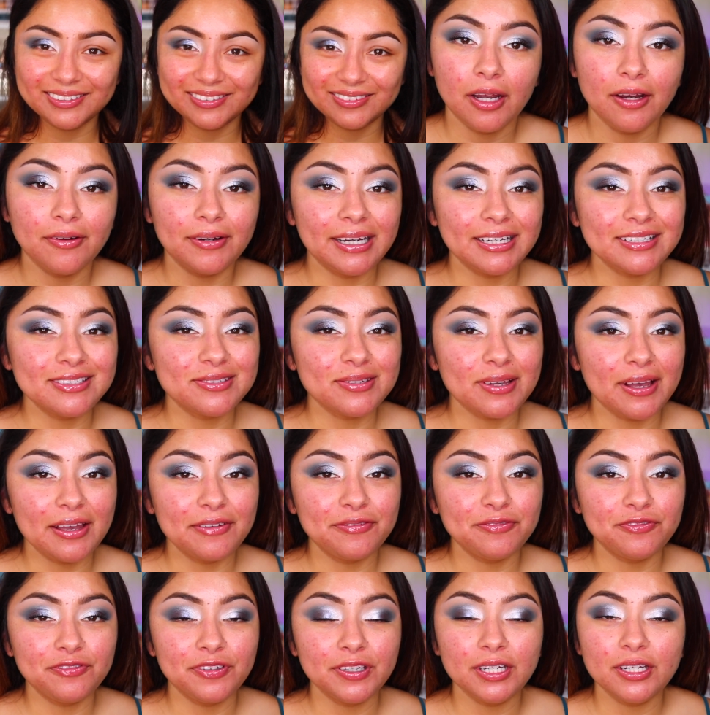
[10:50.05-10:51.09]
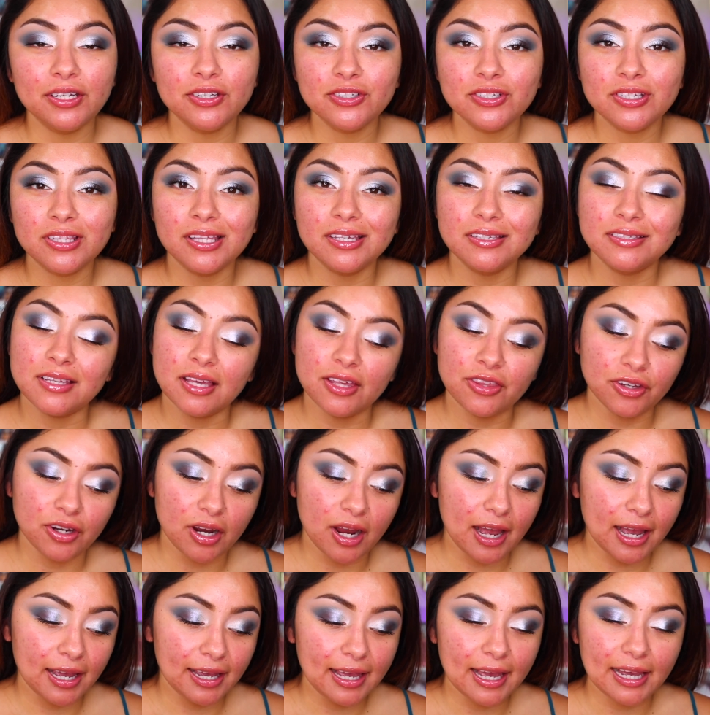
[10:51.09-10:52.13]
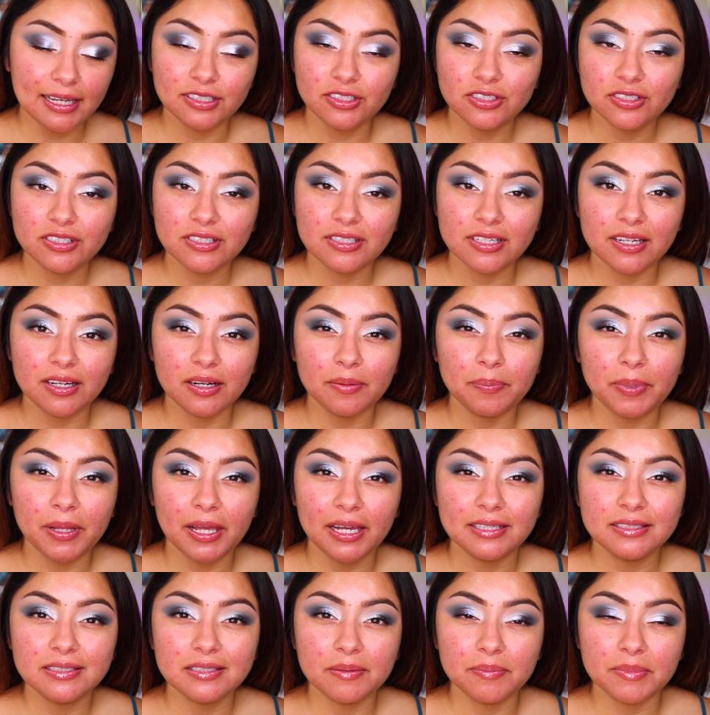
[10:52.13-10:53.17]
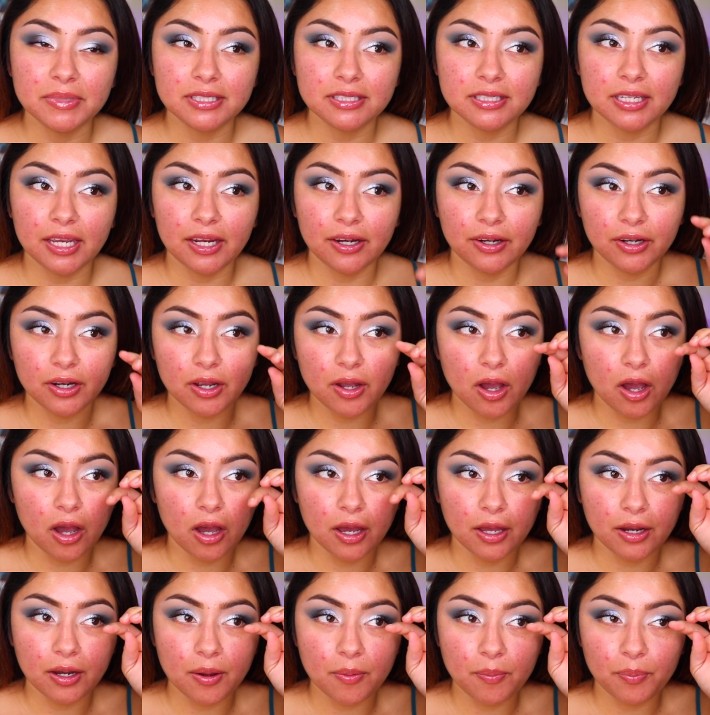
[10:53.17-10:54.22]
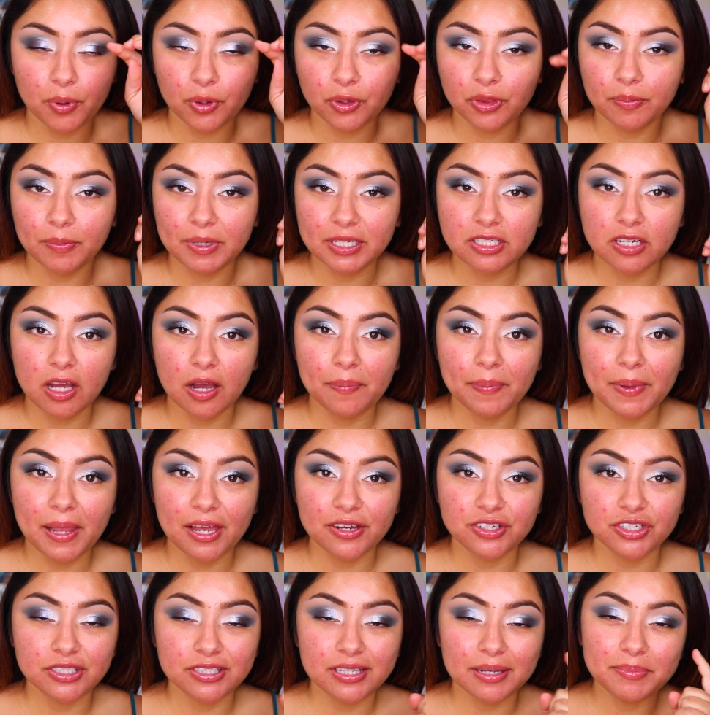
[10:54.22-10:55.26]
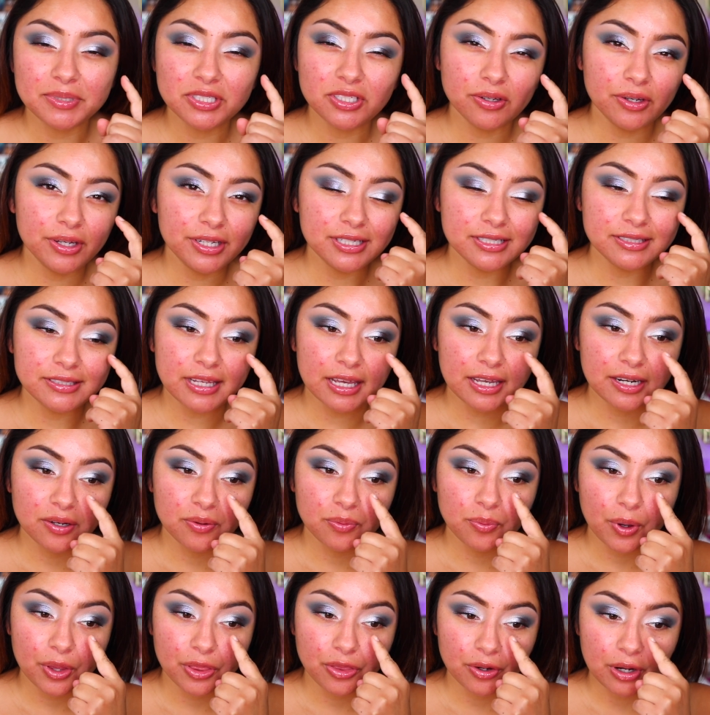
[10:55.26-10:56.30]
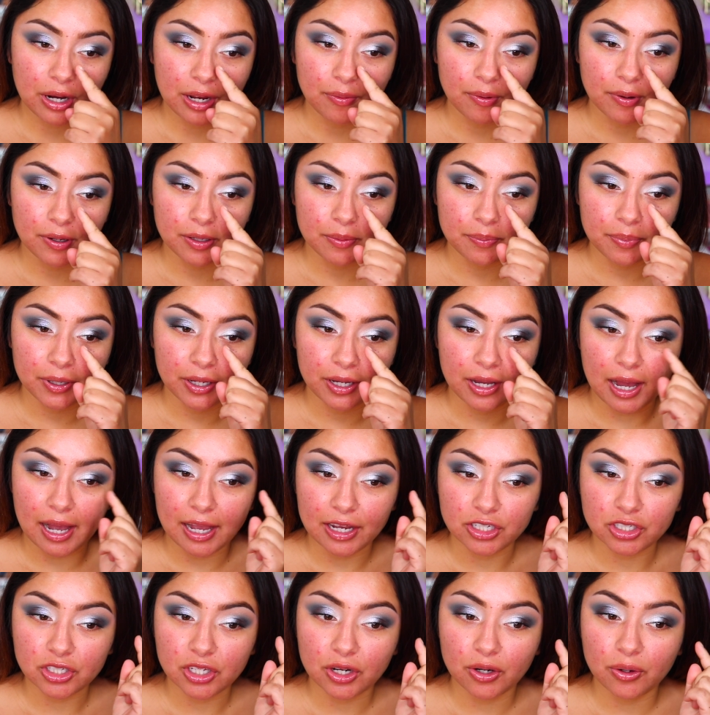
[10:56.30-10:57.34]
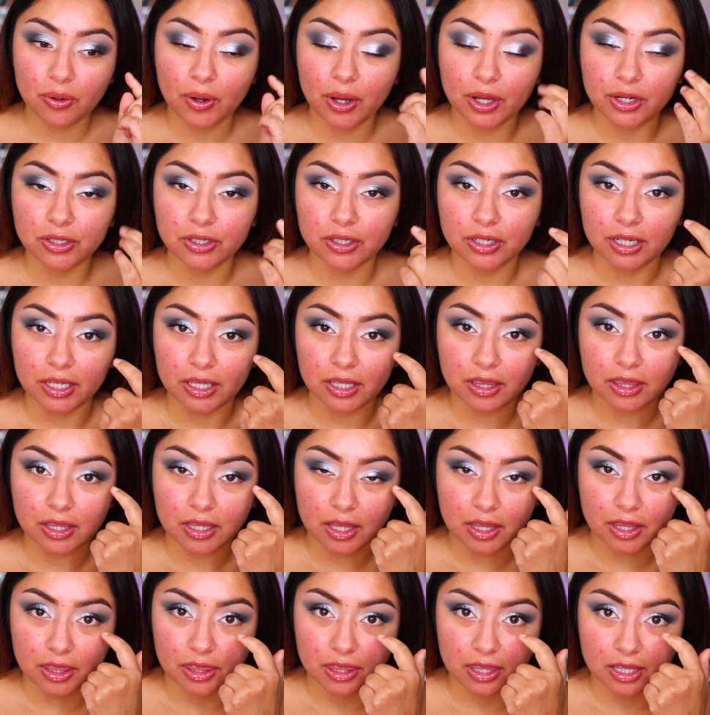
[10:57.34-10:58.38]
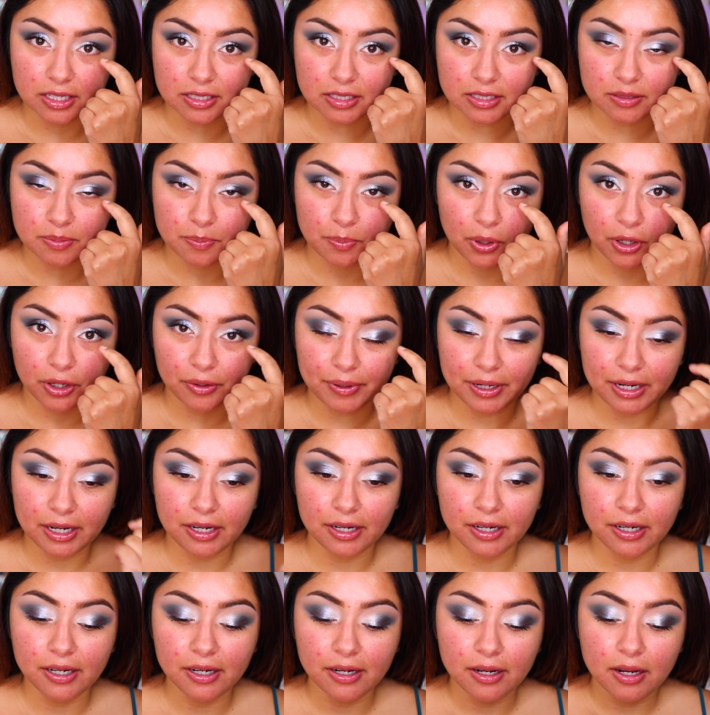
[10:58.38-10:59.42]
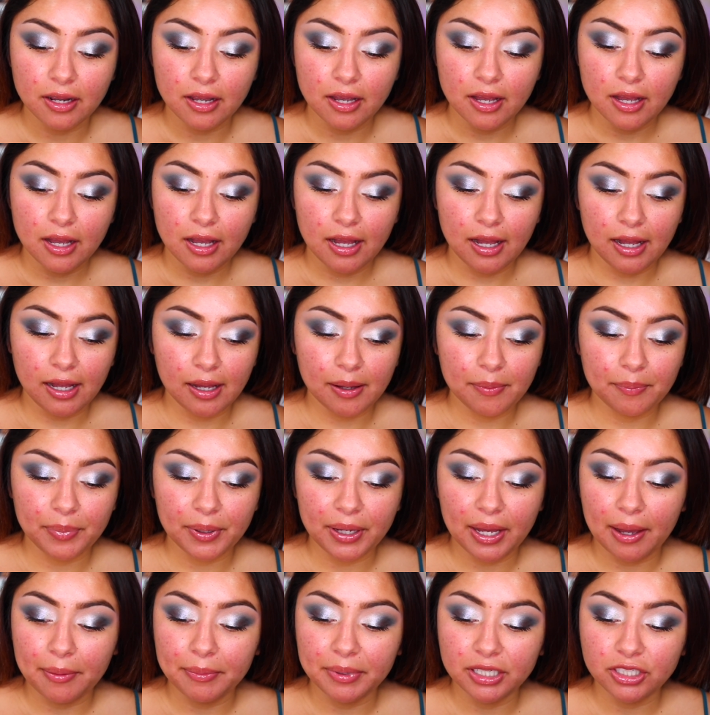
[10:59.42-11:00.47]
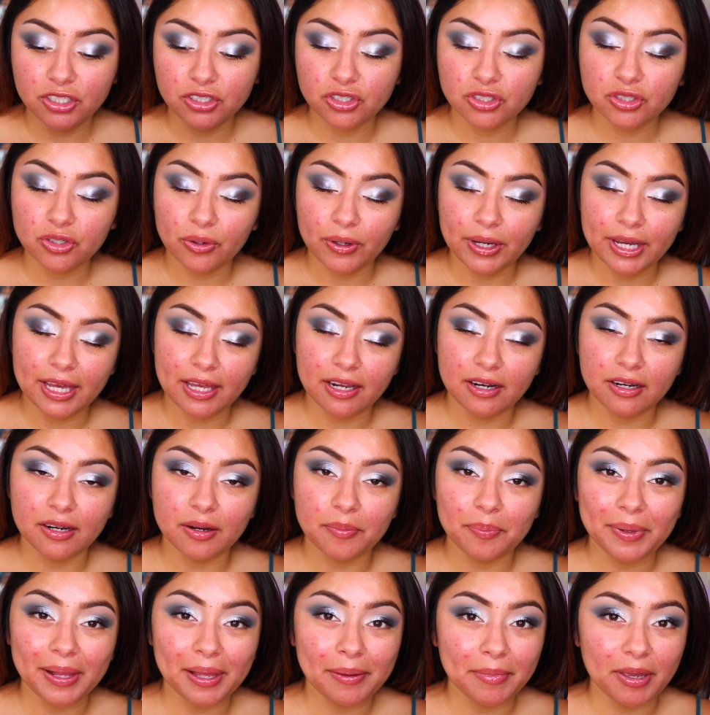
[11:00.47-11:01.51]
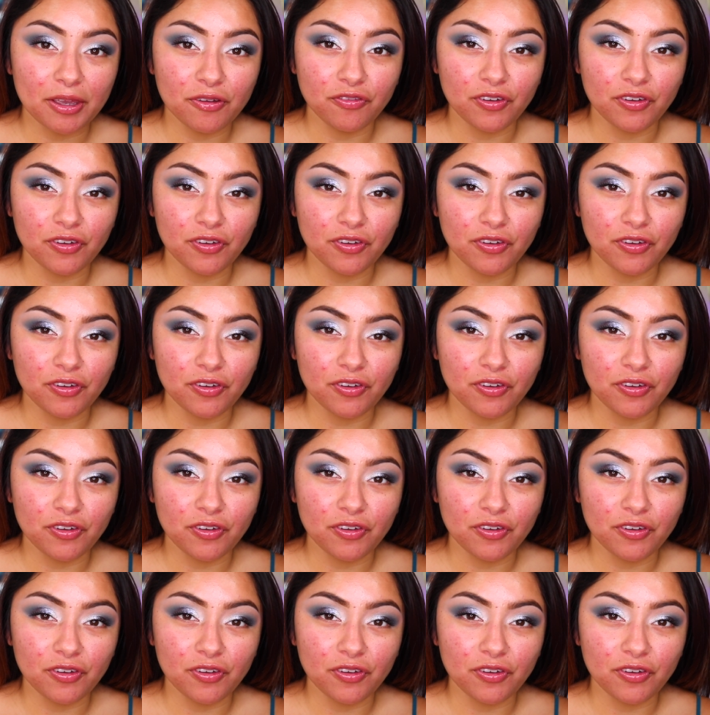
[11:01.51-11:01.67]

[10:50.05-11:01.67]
Alright, so I finished this other eye. I just did apply some mascara on both of my top lashes. I'm still undecided whether I want to put eyeshadow underneath this part right here. Um, but I'm going to just go ahead and apply my